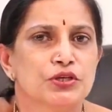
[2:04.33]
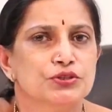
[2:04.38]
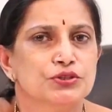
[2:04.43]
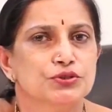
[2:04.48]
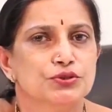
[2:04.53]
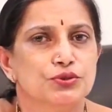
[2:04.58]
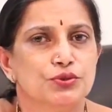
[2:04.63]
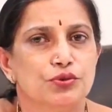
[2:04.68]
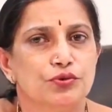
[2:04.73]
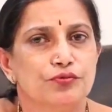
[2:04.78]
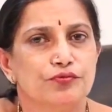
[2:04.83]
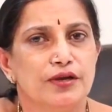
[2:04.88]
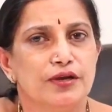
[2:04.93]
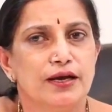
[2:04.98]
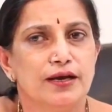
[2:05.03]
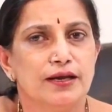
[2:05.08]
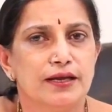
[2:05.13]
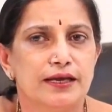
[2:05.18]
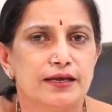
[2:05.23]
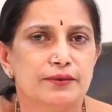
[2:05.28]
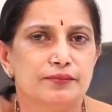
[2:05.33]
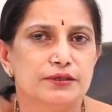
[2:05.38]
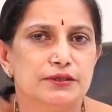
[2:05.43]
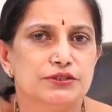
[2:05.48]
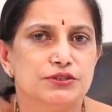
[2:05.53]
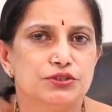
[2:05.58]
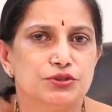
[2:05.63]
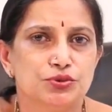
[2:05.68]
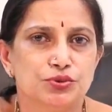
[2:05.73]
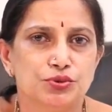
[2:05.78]
So we are
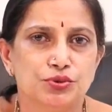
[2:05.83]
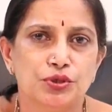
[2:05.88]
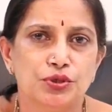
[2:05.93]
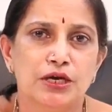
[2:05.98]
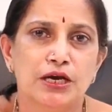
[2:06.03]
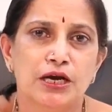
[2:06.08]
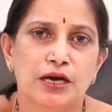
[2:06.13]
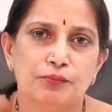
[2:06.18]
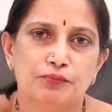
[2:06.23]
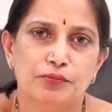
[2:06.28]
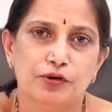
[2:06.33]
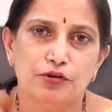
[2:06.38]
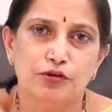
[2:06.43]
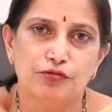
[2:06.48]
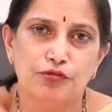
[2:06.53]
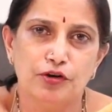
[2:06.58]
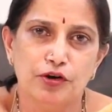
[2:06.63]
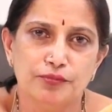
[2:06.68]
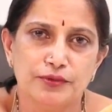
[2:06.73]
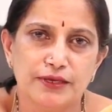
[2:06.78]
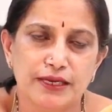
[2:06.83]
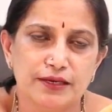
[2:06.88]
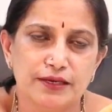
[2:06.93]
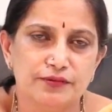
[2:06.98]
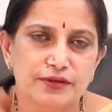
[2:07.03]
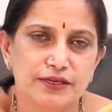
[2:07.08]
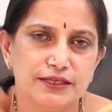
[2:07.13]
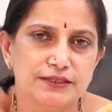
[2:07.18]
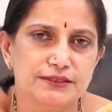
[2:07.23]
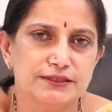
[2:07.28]
able to perform
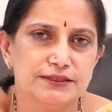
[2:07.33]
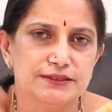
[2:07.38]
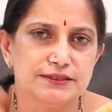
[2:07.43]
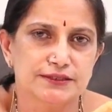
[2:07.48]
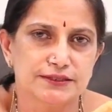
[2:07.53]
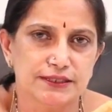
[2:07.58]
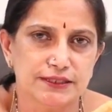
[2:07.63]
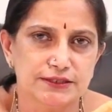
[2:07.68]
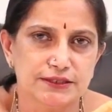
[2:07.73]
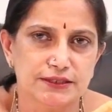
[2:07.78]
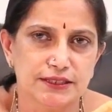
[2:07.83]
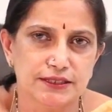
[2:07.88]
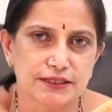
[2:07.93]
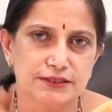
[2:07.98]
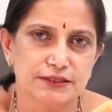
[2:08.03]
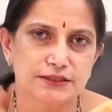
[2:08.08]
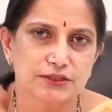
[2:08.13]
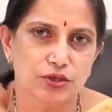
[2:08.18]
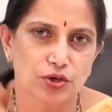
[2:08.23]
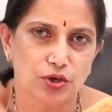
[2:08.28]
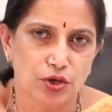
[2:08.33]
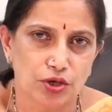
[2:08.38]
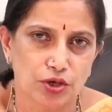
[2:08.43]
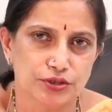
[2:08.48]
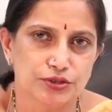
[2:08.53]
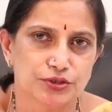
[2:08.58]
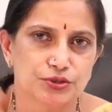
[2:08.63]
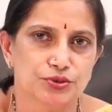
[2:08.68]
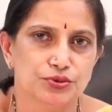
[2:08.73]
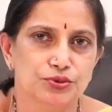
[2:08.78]
deliveries in such cases
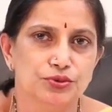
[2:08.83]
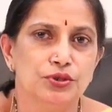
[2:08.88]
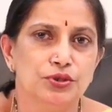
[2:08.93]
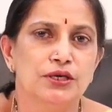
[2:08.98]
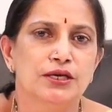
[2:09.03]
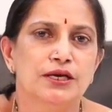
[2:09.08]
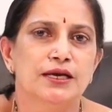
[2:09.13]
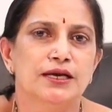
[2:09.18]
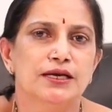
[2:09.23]
also